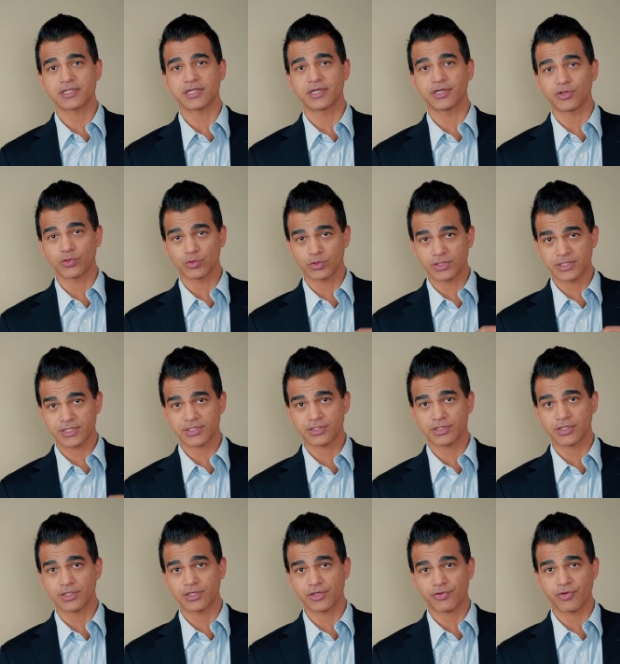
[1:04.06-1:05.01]
into this
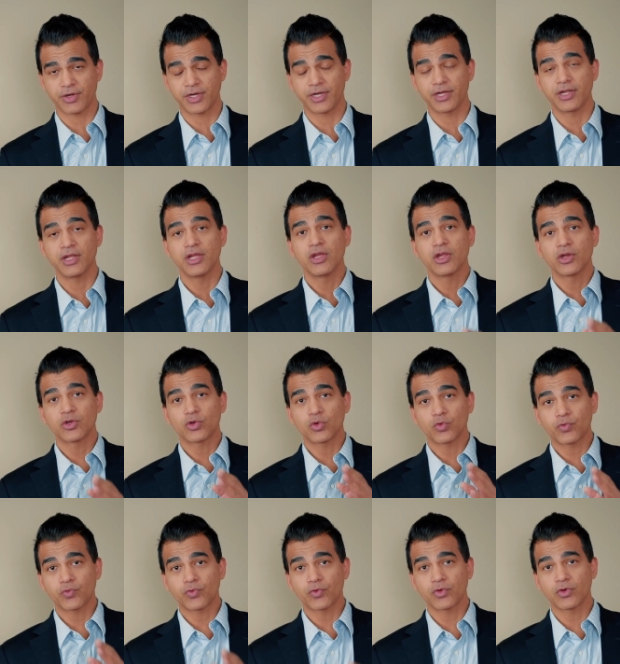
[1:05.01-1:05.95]
country to
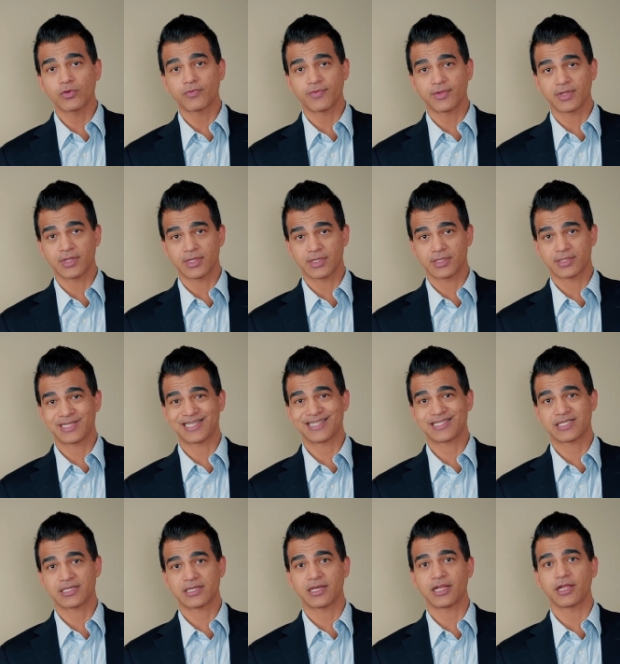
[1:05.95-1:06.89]
fulfill
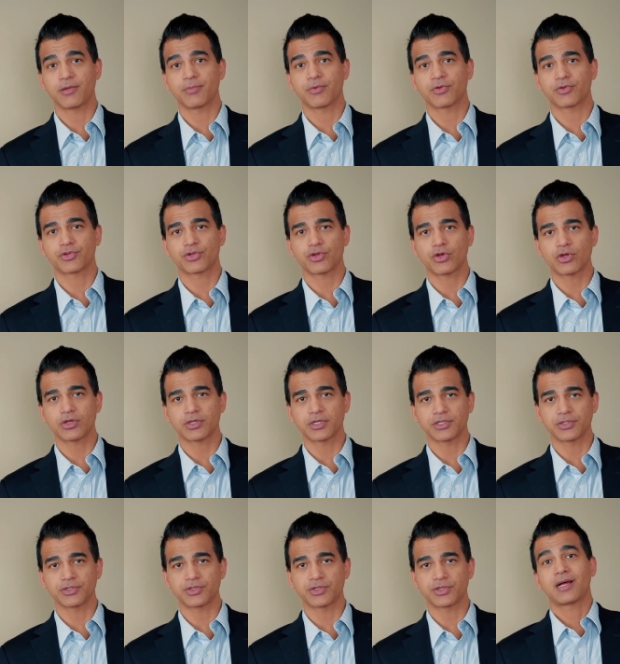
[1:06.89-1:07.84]
this labor
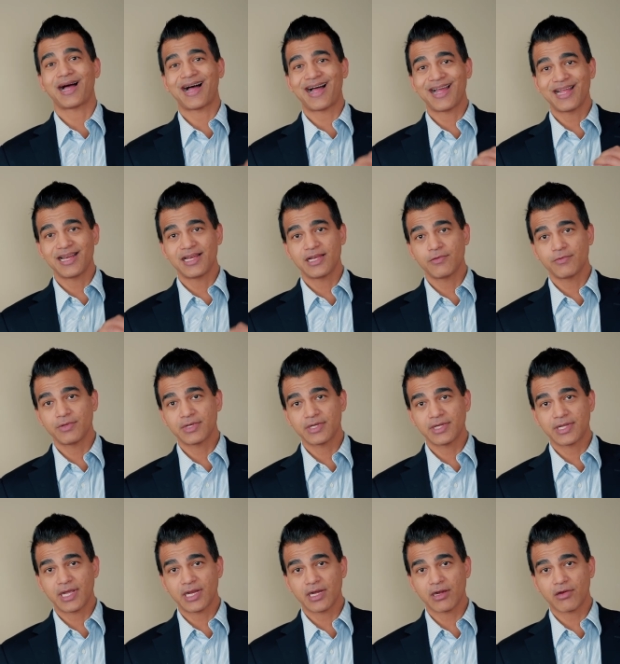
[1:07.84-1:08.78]
shortage. I live in
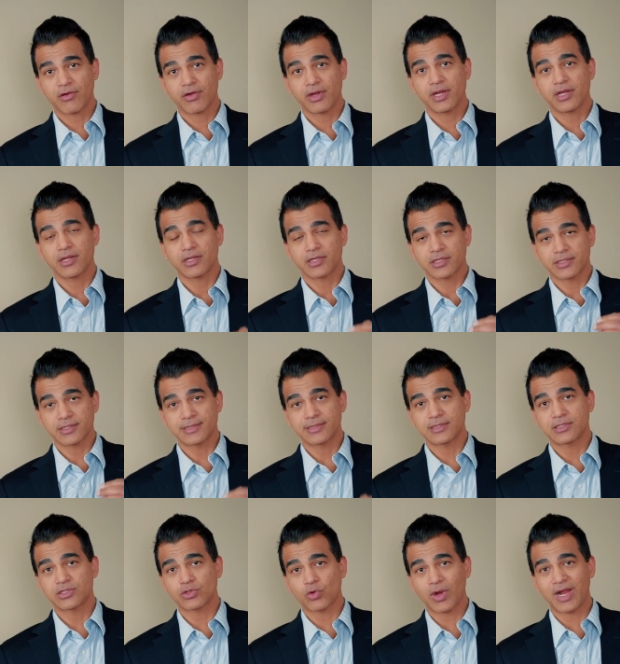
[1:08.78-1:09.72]
Calgary,
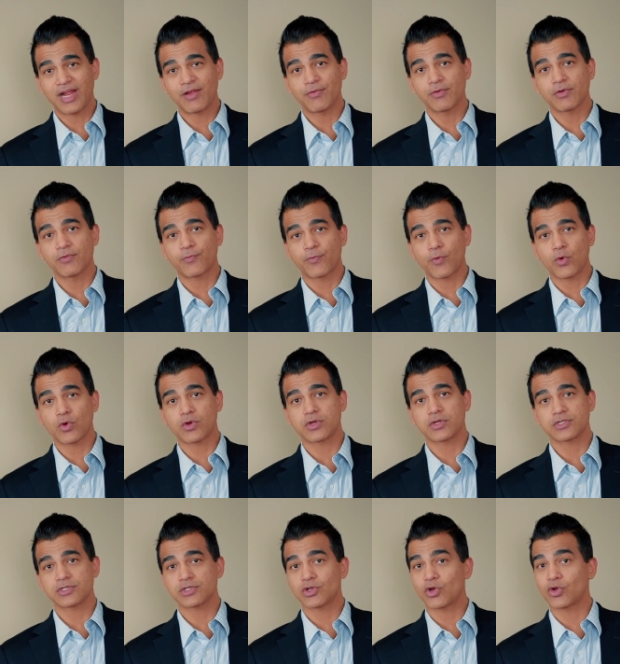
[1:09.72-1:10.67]
so I will
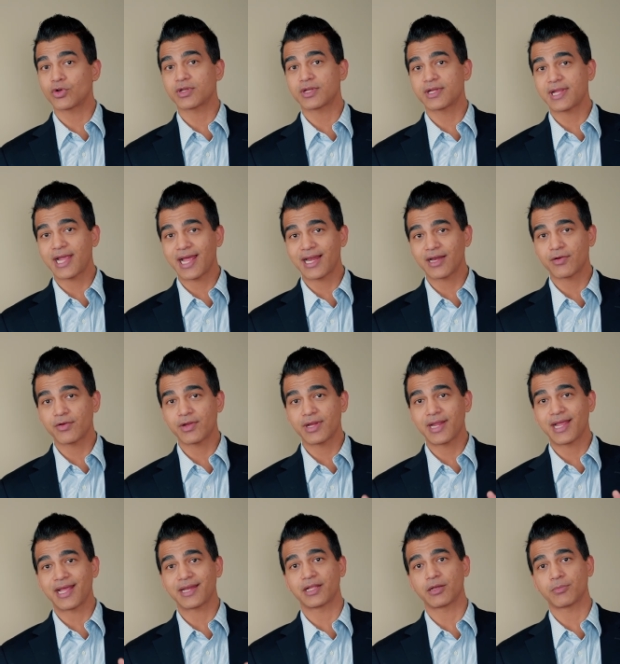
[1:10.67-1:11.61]
focus on Calgary
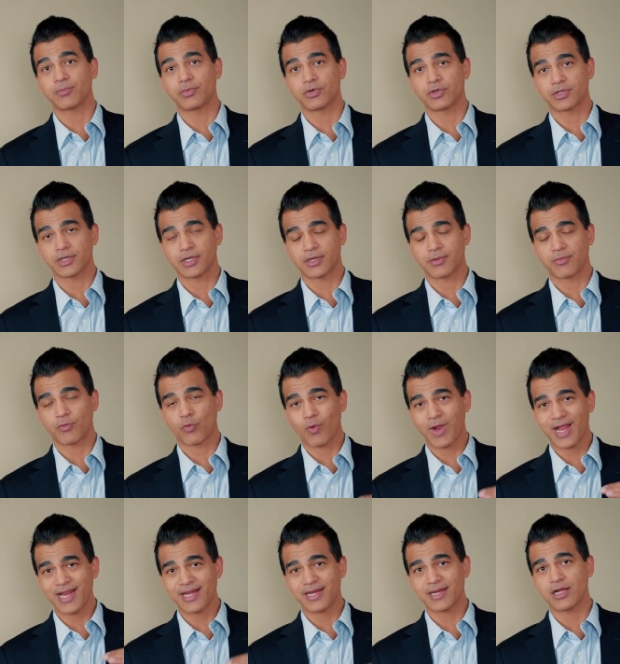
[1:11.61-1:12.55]
and Alberta.
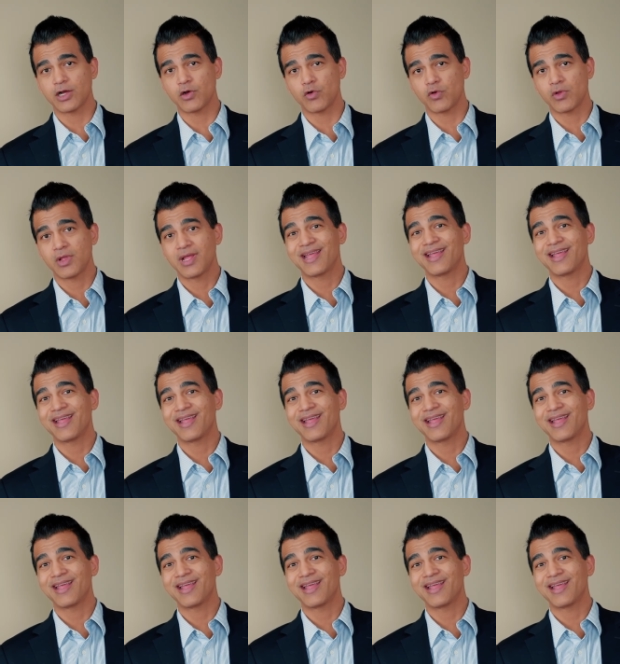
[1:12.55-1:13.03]
Right now,